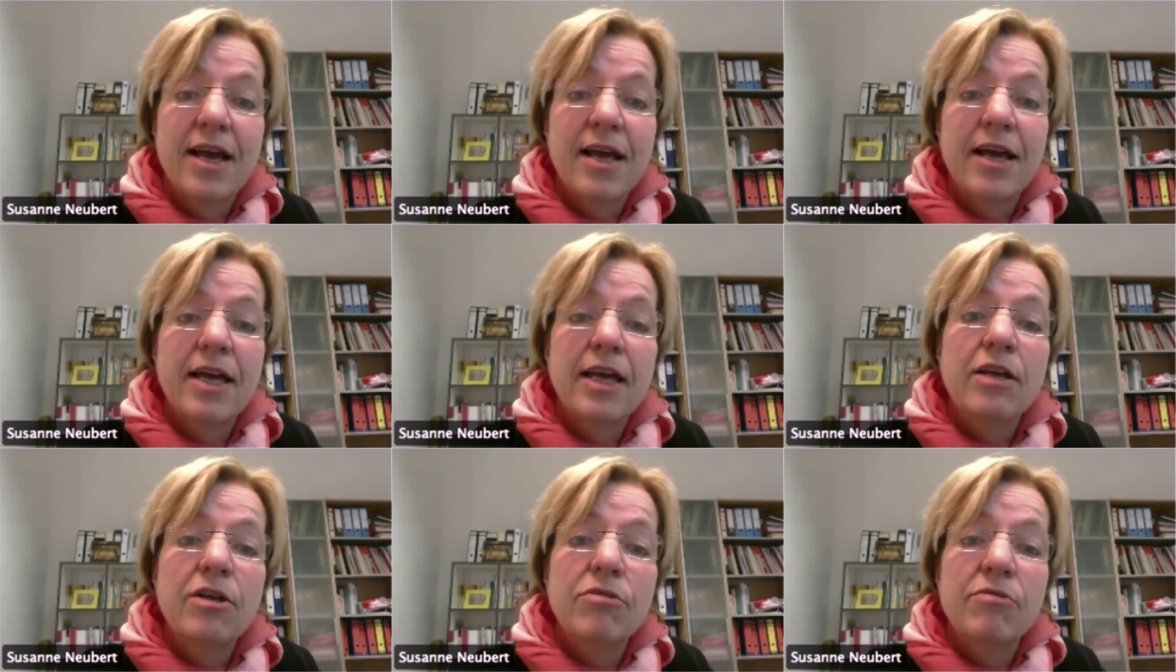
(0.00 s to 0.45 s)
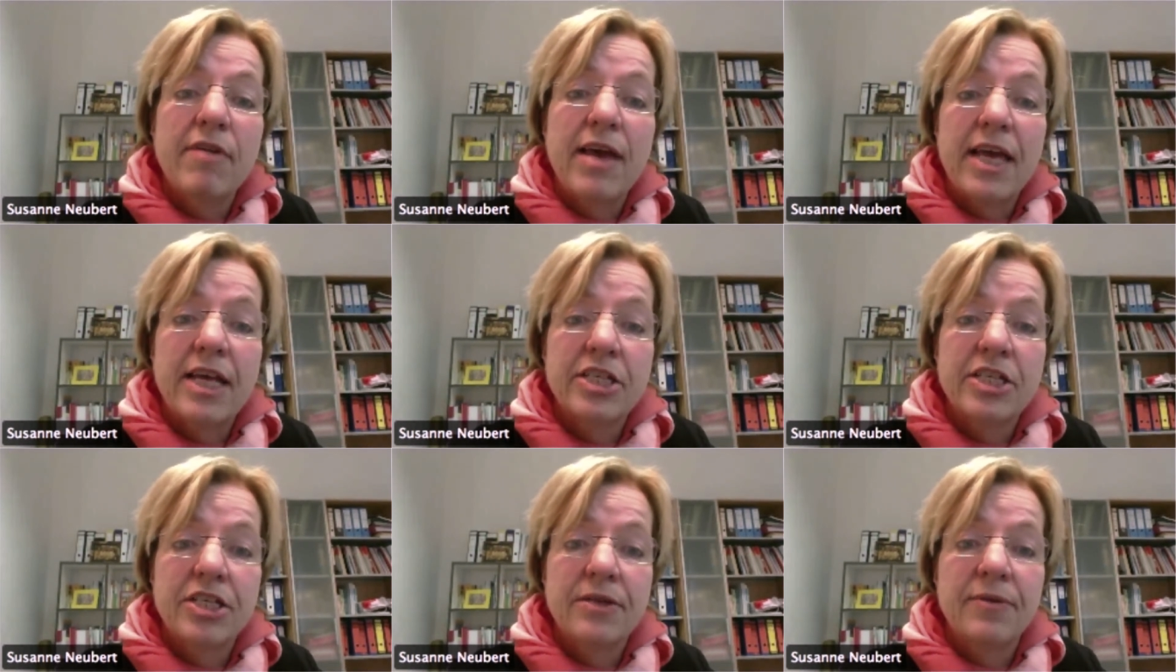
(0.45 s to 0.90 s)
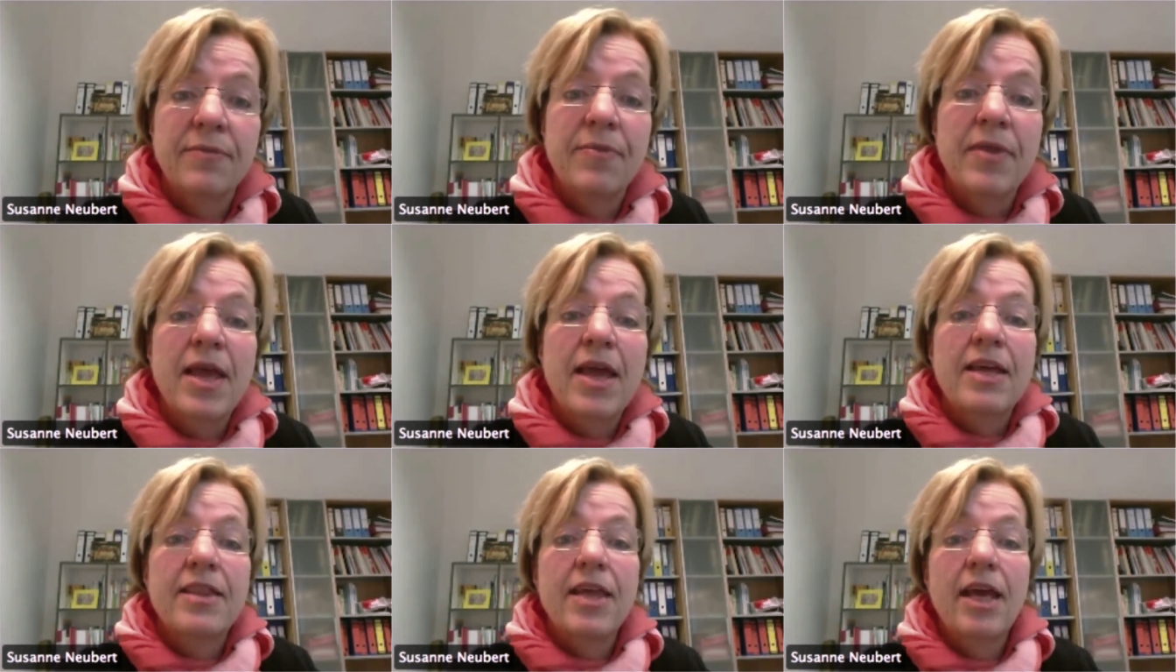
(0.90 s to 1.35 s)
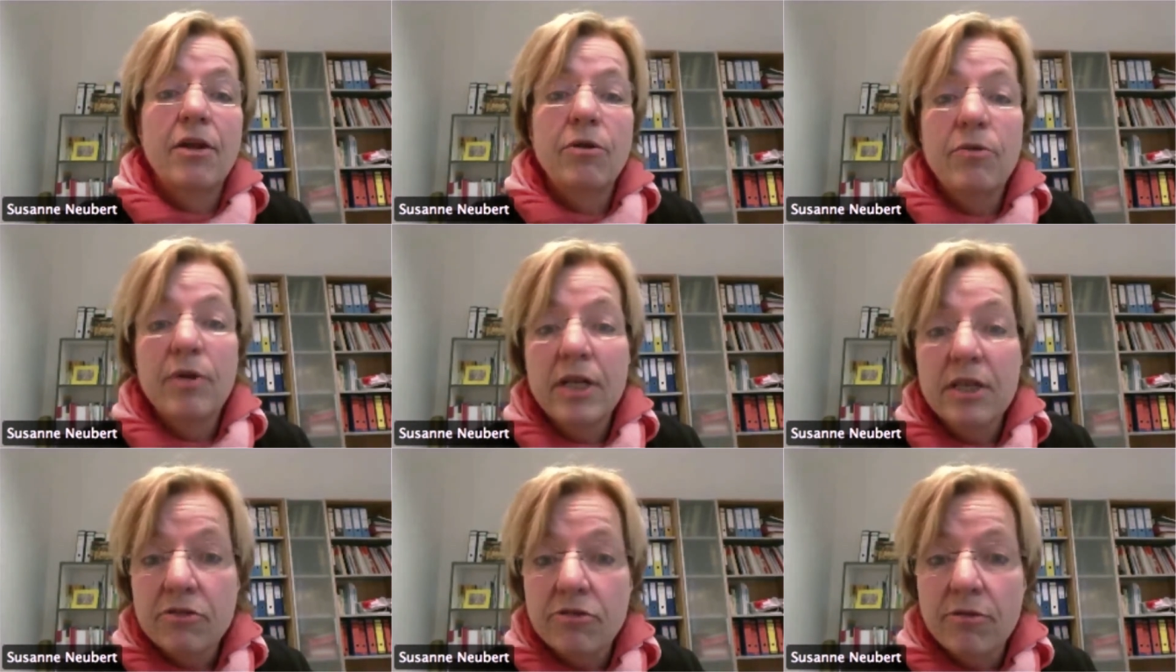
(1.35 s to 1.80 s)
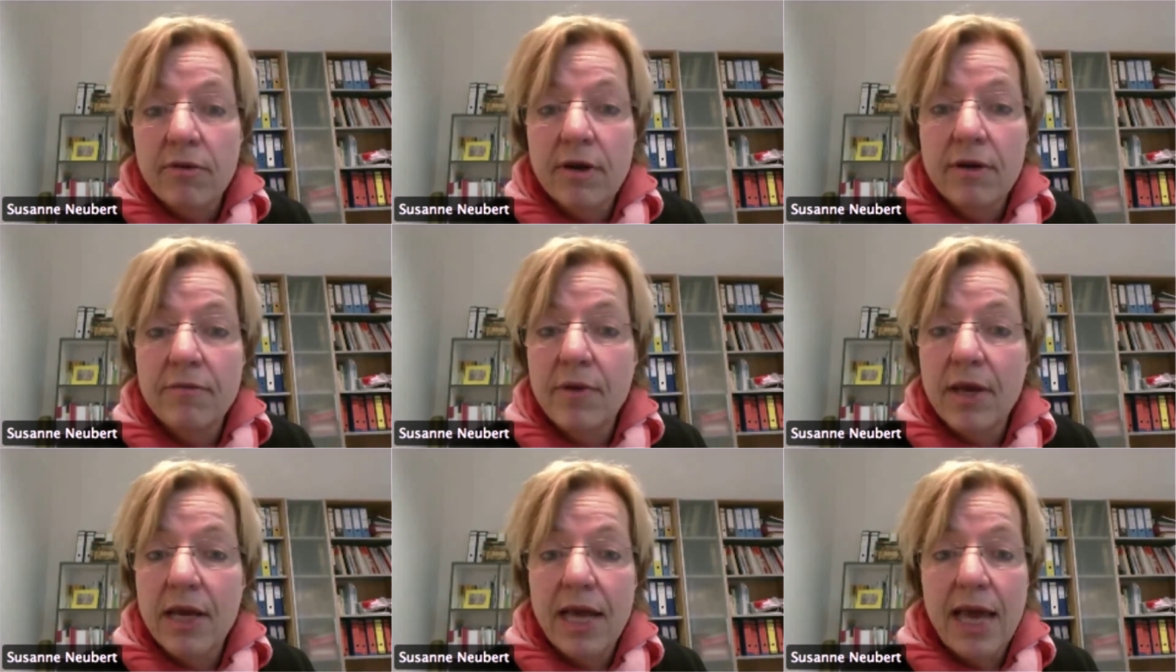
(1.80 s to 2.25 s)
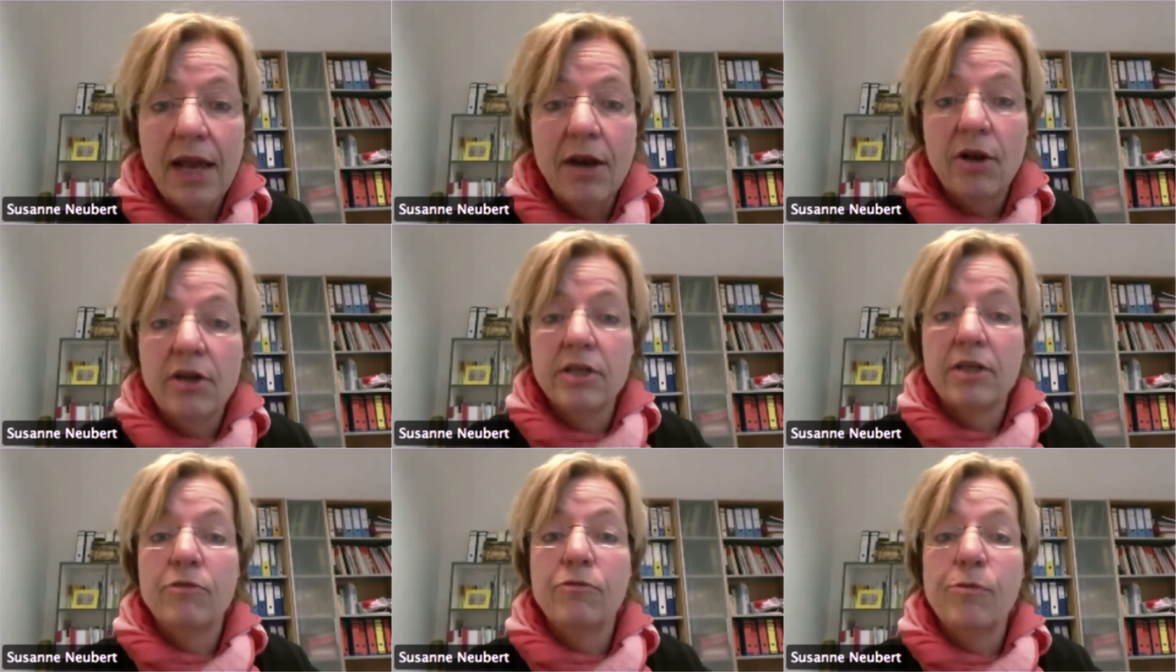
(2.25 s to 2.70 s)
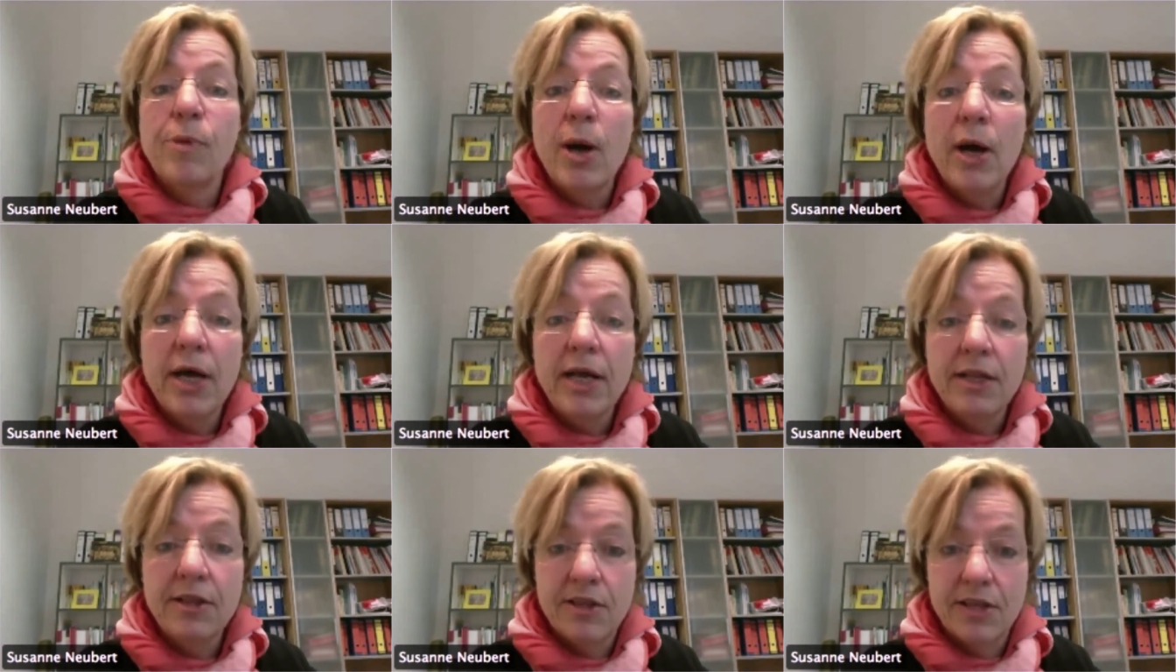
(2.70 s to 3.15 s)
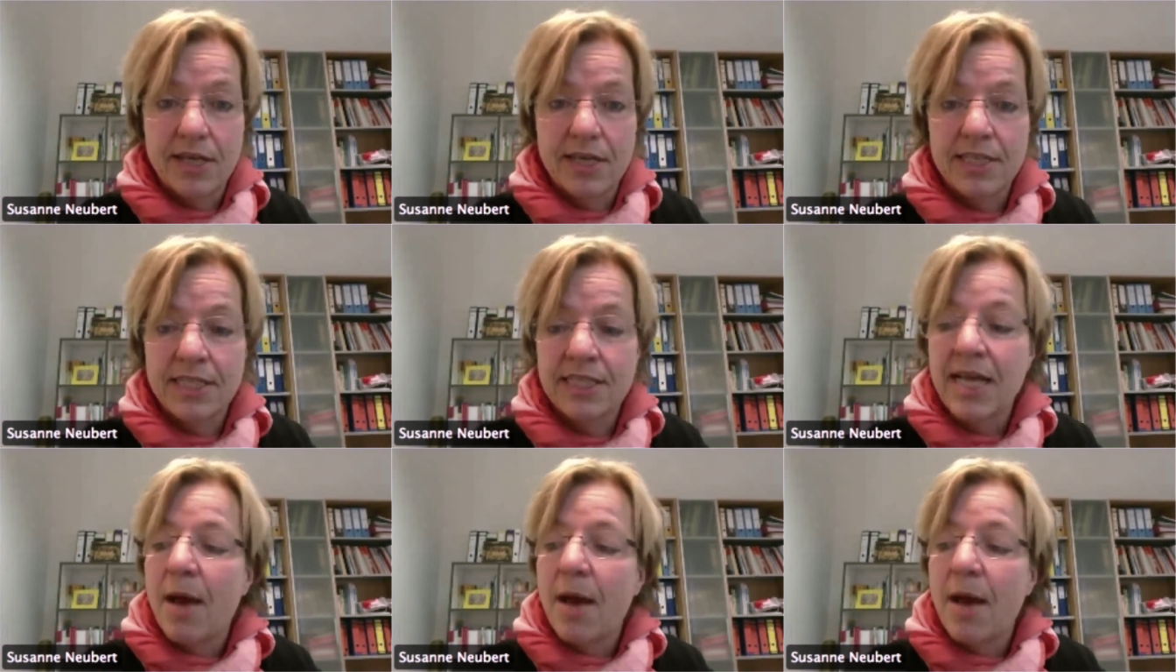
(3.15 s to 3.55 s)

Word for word: innovation. Then we cannot avoid this,